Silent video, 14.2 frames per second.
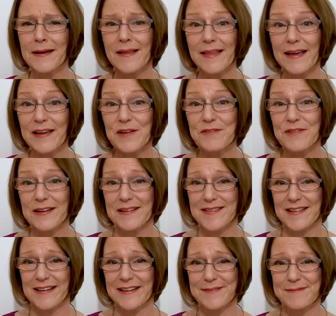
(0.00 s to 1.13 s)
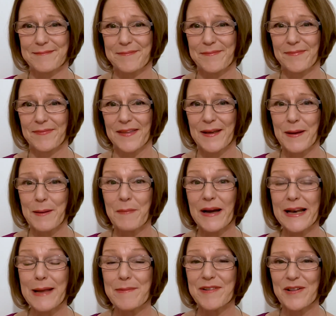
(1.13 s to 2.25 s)
Thank you for listening. My
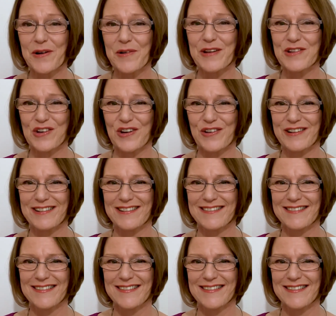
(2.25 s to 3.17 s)
name is Lauren Chiren.